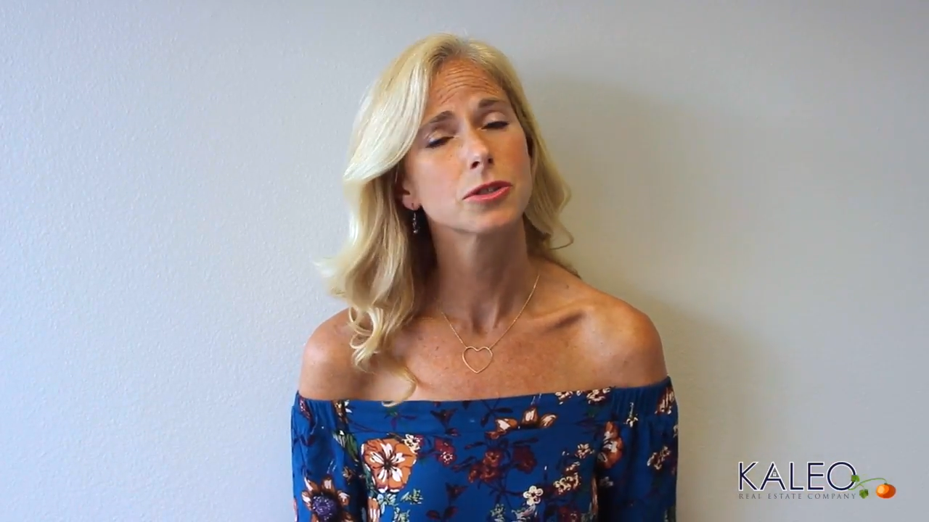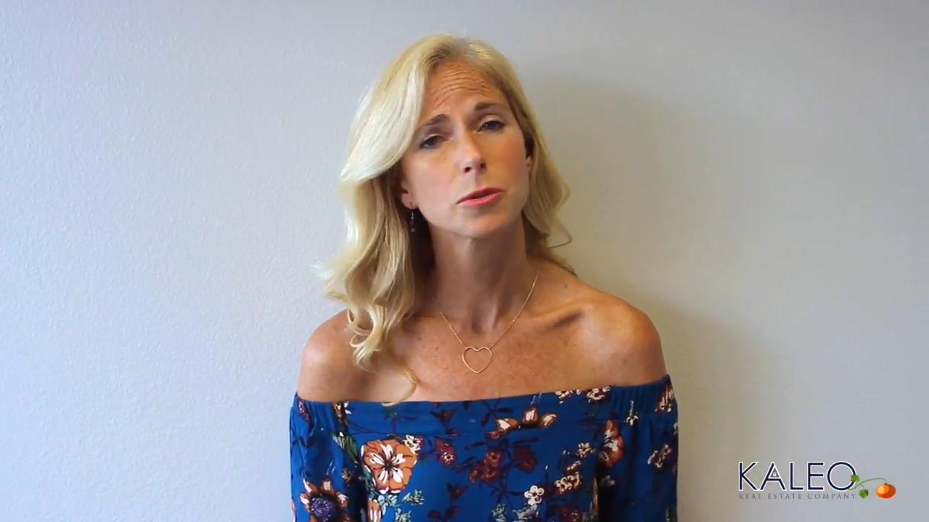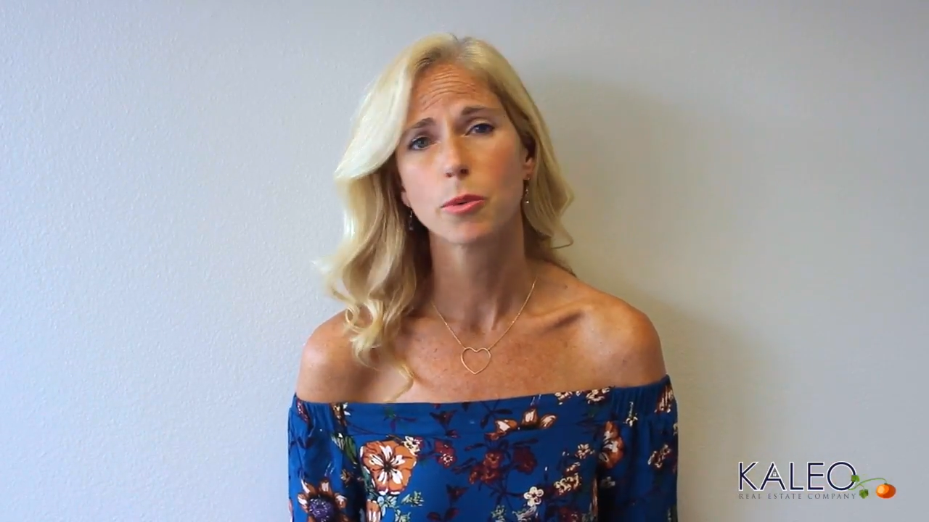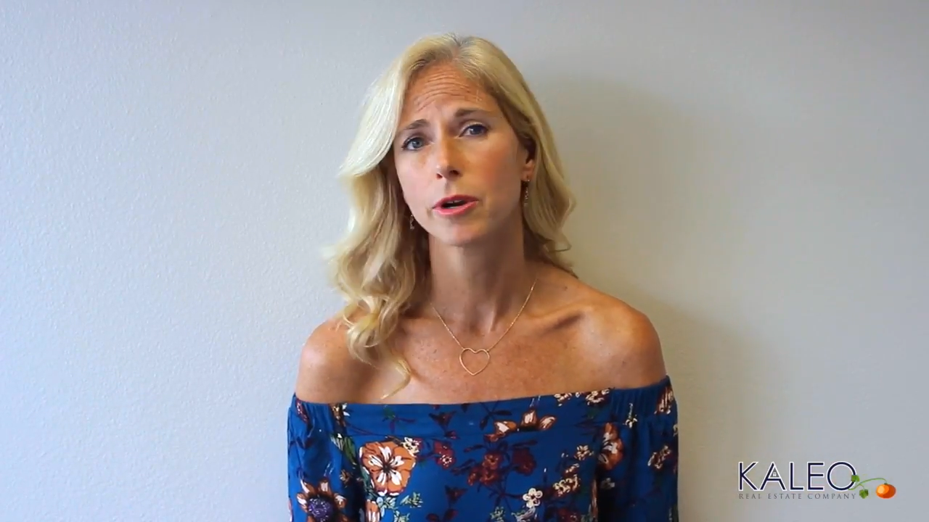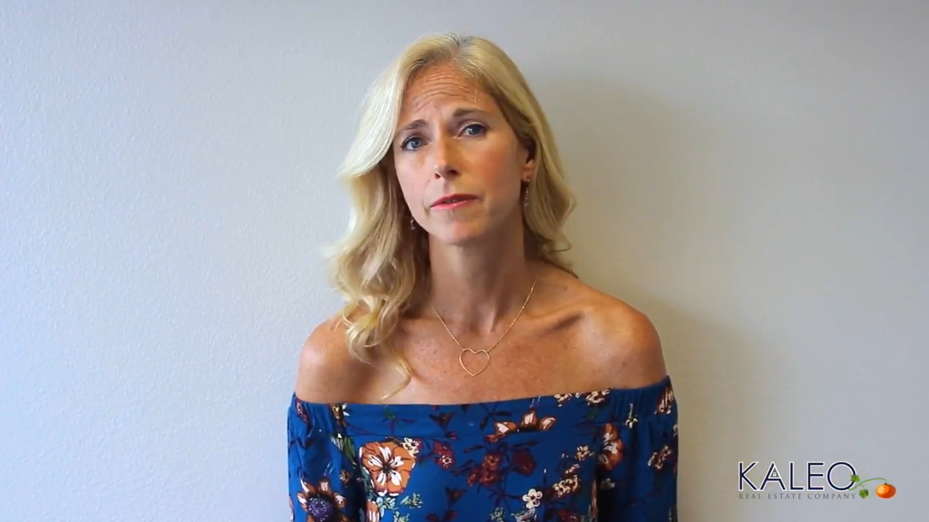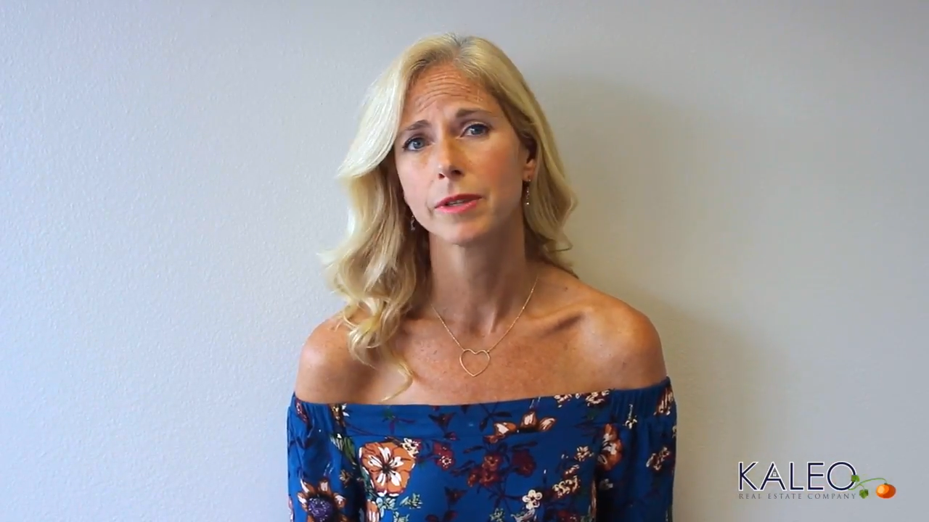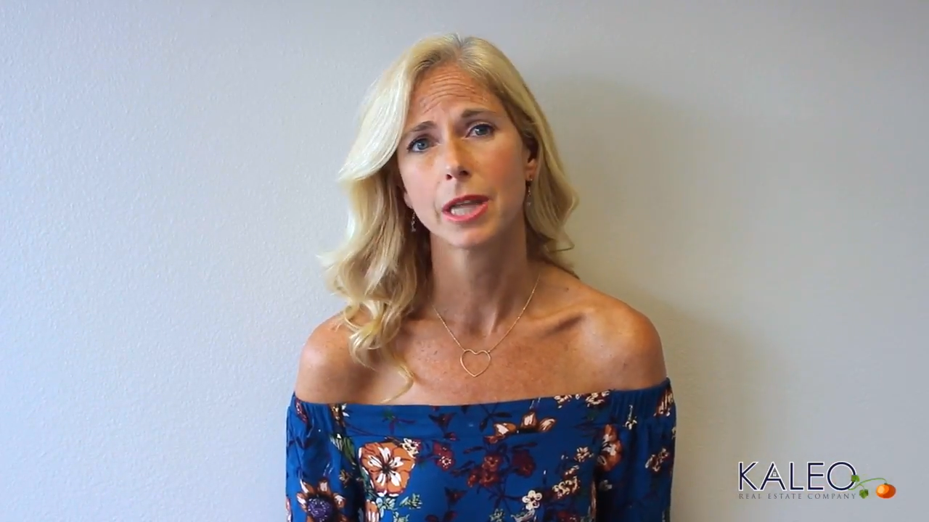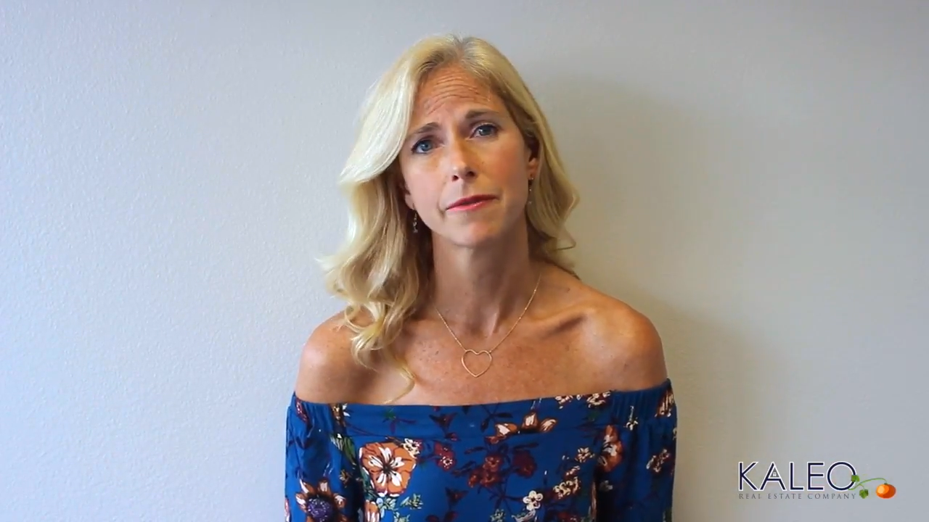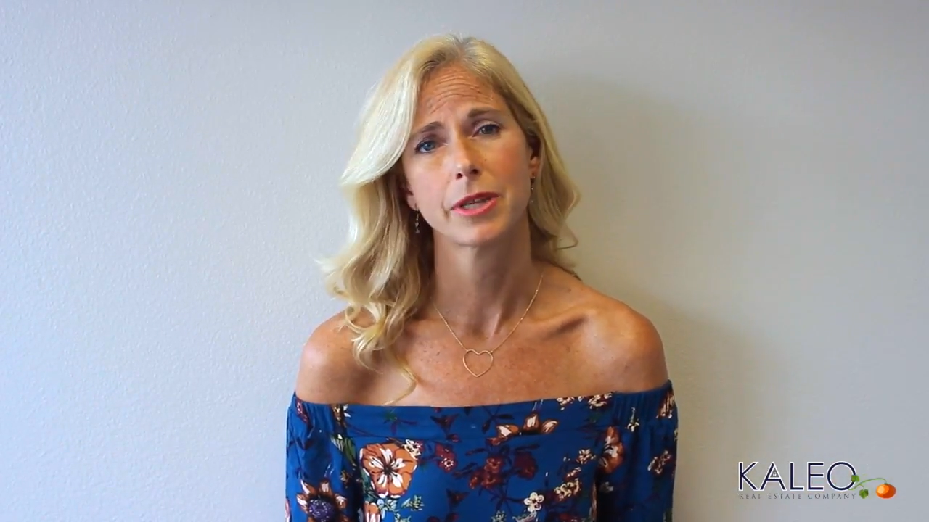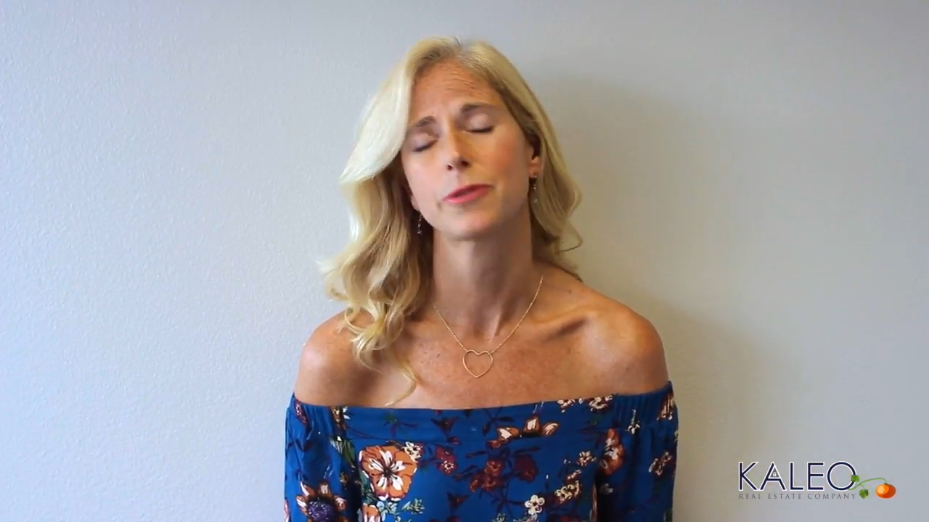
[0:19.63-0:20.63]
supportive and
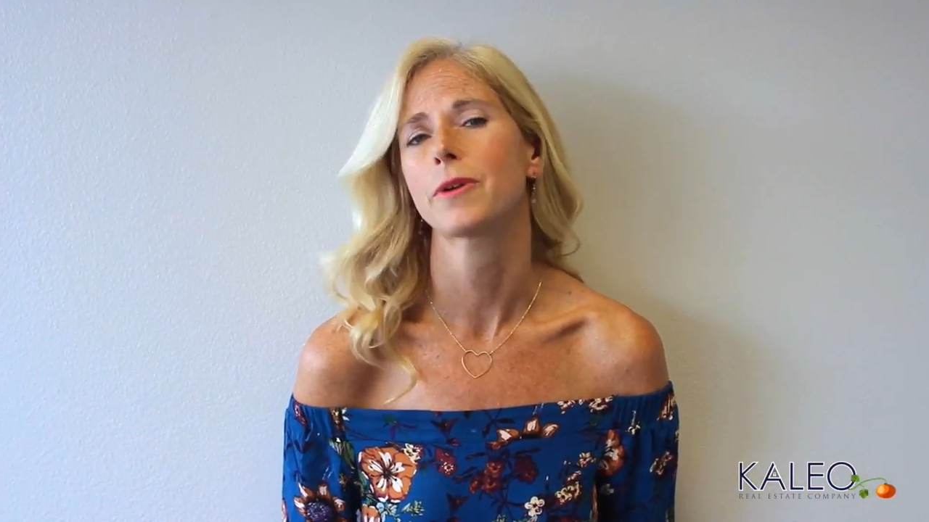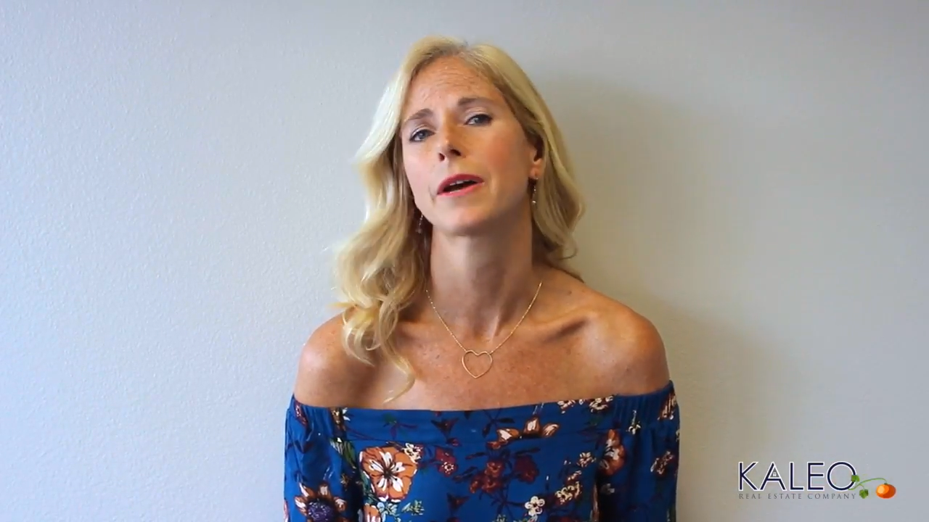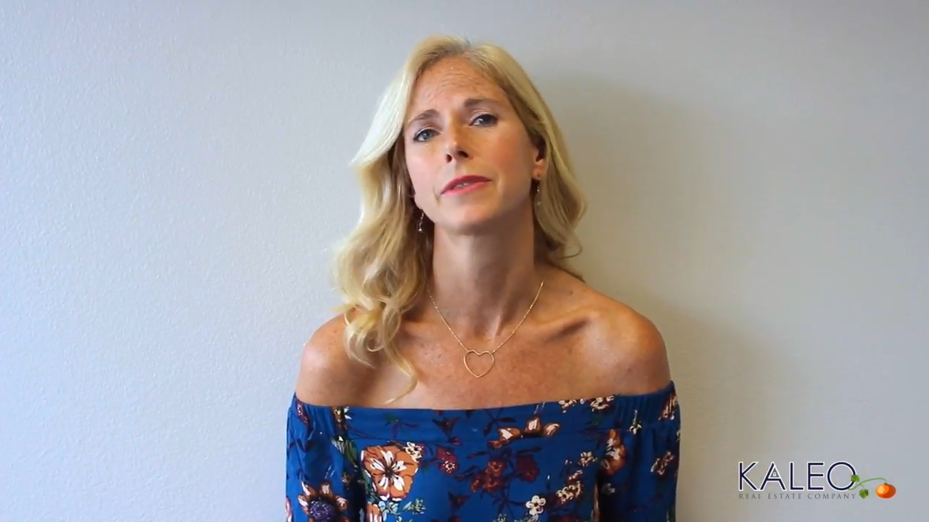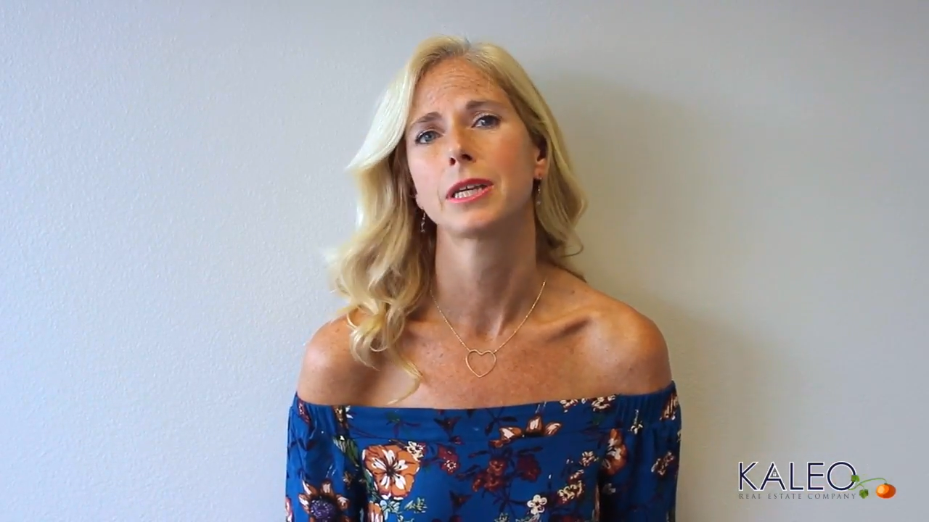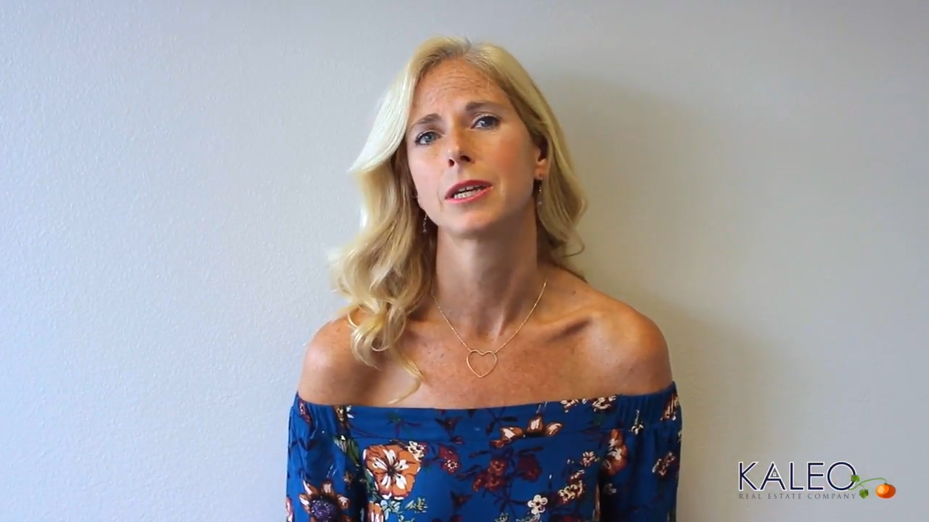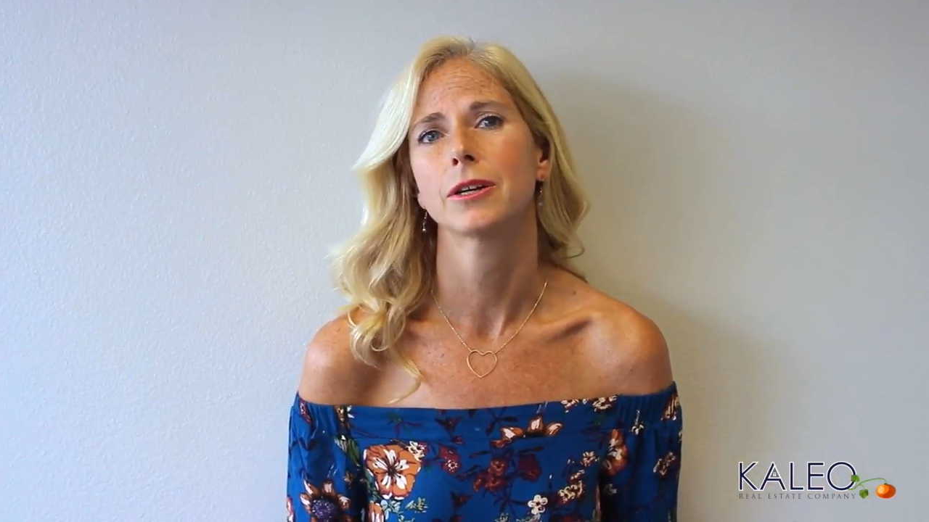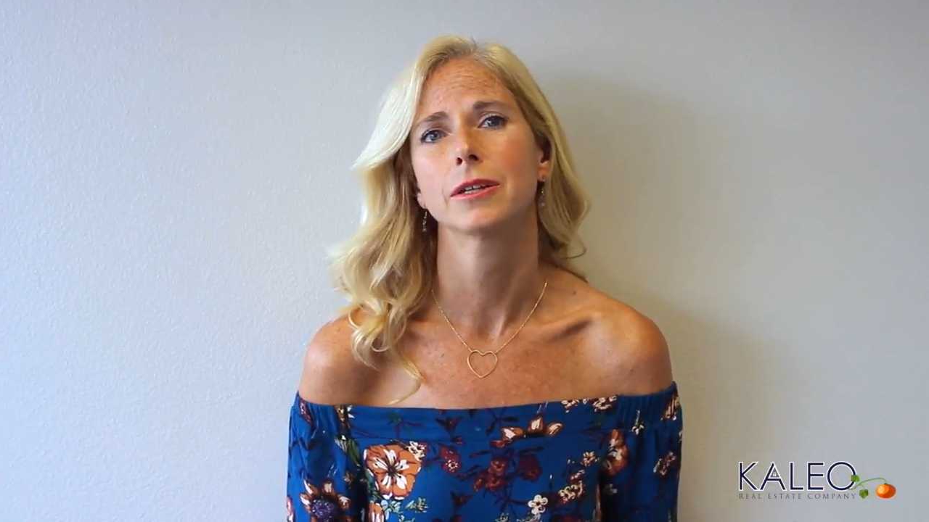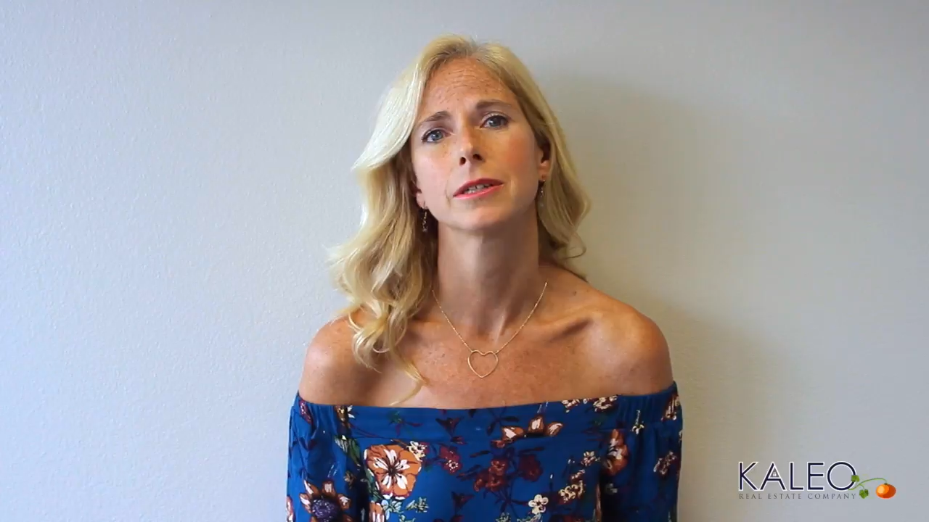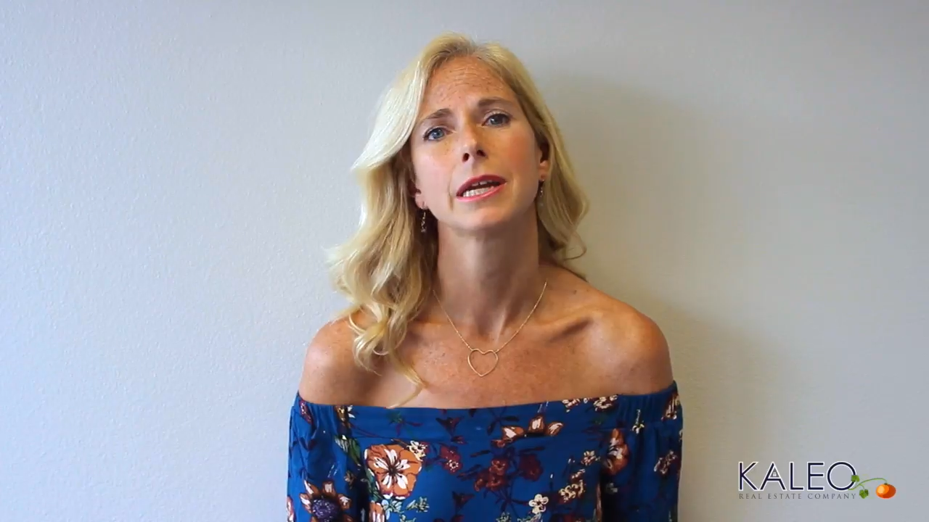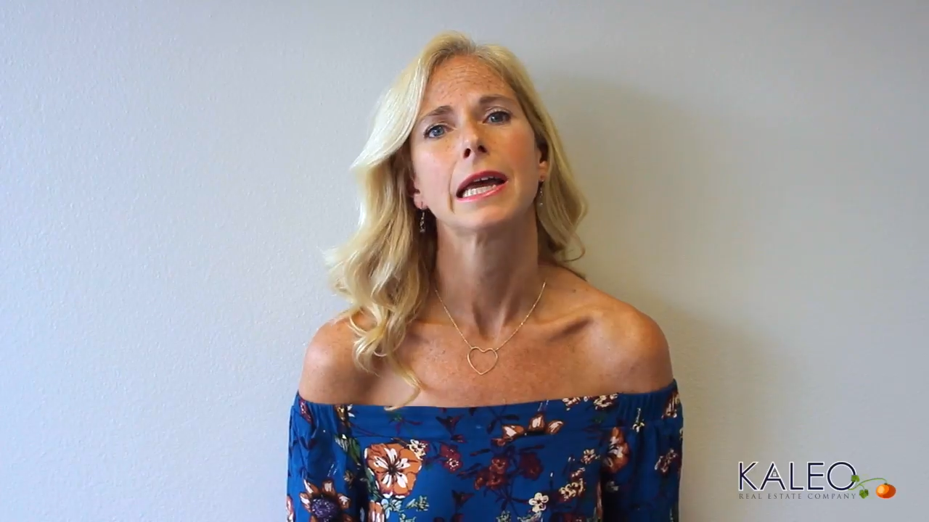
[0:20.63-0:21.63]
loving throughout the year.